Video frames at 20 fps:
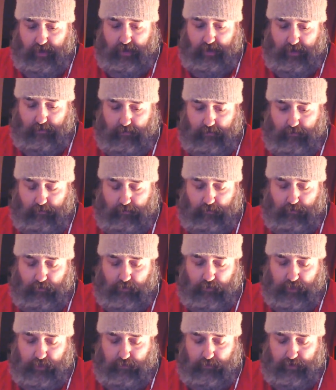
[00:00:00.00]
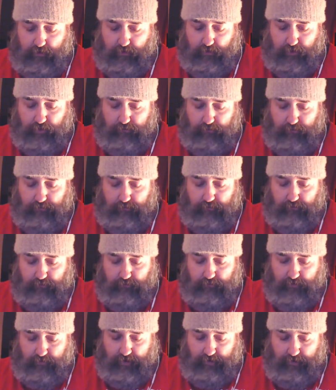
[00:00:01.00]
Bruges in Belgium,
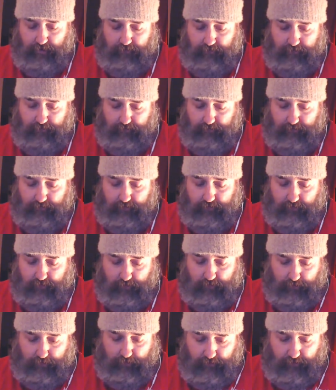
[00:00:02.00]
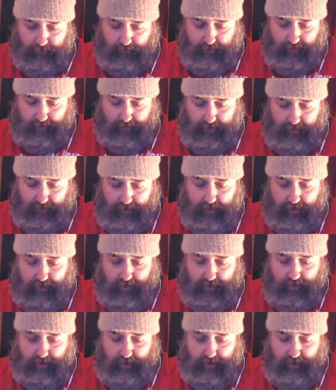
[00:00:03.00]
fair enough. Could do a film about that.